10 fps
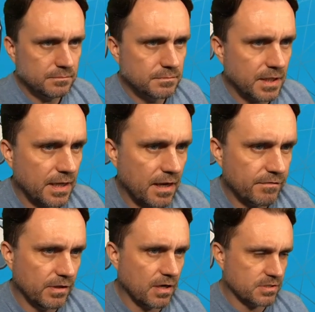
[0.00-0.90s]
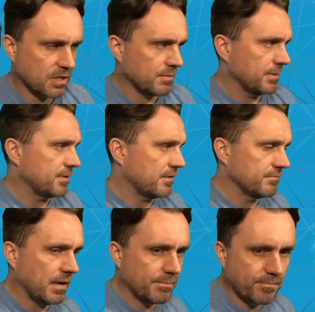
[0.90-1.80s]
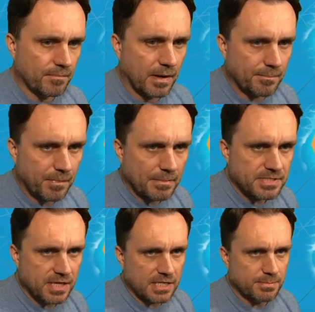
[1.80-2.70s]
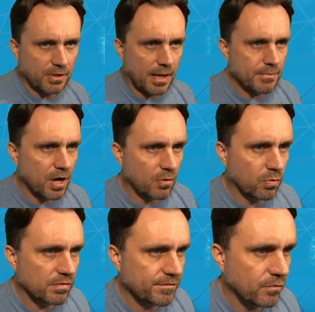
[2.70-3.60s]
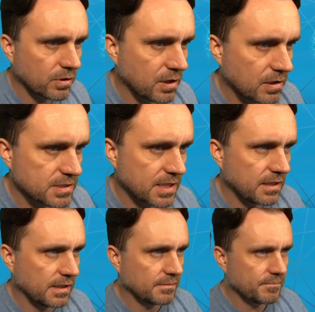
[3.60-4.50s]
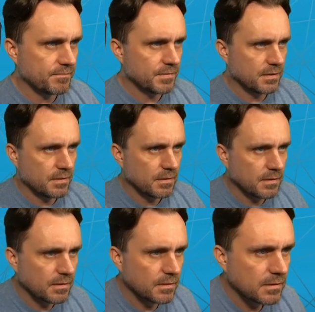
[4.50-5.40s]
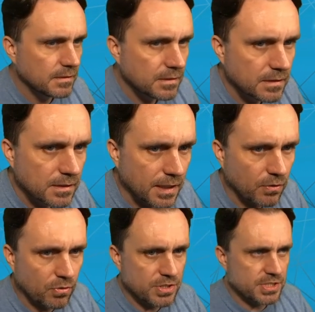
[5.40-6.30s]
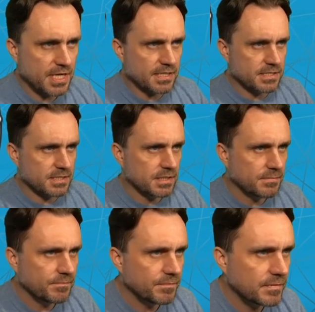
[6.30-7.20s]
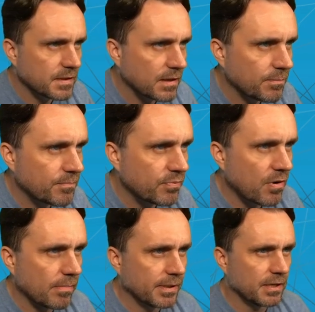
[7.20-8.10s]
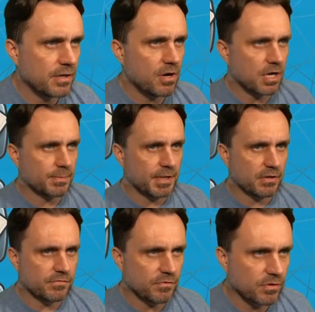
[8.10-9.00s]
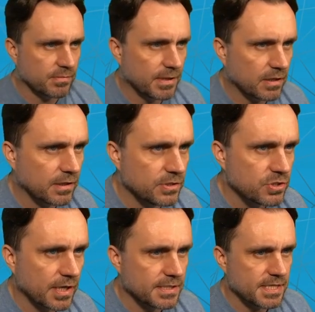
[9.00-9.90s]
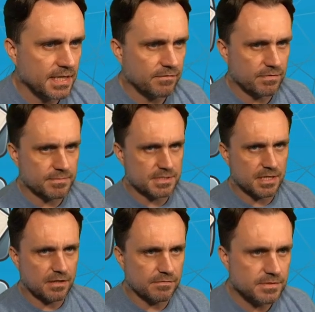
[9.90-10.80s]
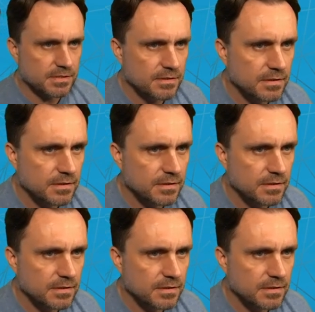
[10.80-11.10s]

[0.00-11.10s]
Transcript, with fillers: Okay, I have a locked army, but I'm I'm I'm I'm sizable. I'm not worth four cards killing. Okay, orange sets. They're probably gonna knock me out of North America and try and take it for themselves.